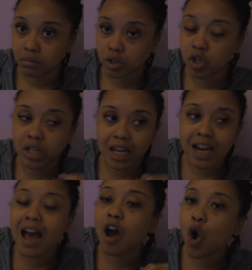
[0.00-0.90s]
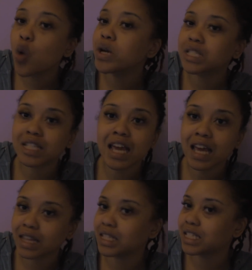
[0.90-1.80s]
You cannot always stay
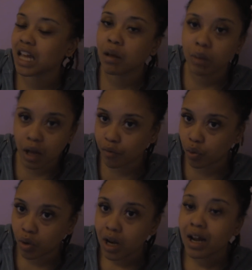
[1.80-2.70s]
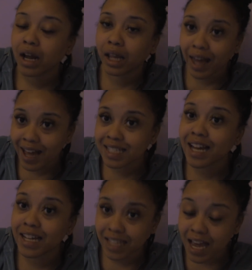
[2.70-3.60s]
at the same level. Class
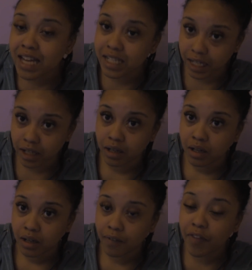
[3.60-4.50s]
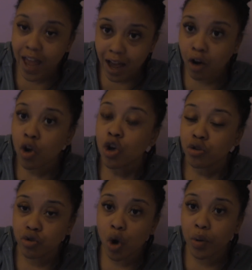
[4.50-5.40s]
has ended. Now,
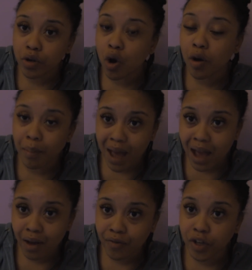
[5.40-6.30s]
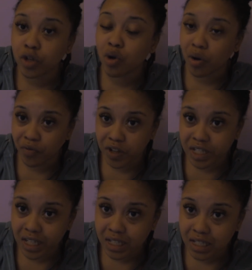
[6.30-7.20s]
you know, when you go to math, then you go to
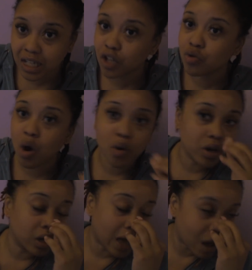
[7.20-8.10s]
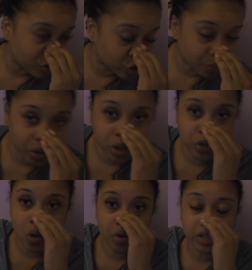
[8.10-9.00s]
physics, then you go to algebra, you
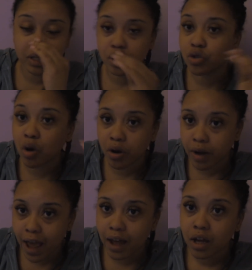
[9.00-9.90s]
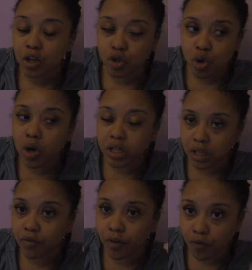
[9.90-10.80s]
go to this, you go to that, you go to
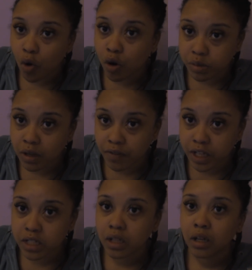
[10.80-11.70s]
different forms of this.